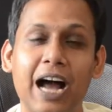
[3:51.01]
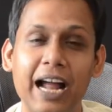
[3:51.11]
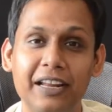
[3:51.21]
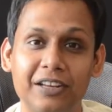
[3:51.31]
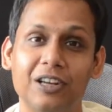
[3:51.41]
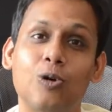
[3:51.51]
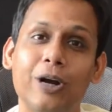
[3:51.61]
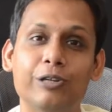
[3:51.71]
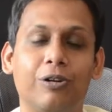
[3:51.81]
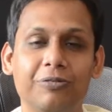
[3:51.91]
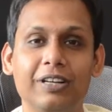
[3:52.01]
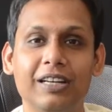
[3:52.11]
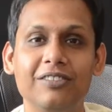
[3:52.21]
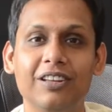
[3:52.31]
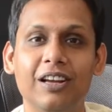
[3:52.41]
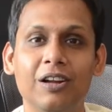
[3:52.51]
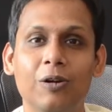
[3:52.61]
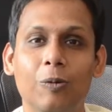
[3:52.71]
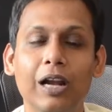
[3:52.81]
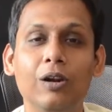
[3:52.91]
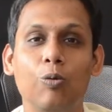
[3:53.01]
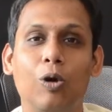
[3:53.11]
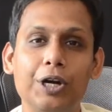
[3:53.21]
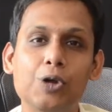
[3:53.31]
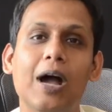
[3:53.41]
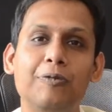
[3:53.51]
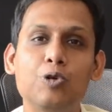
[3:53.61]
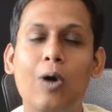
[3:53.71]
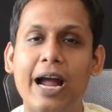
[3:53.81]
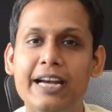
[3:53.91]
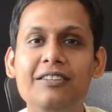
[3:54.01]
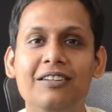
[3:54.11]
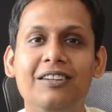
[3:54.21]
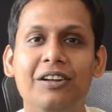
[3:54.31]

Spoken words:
I hear quite often is, well, what do you have to hide?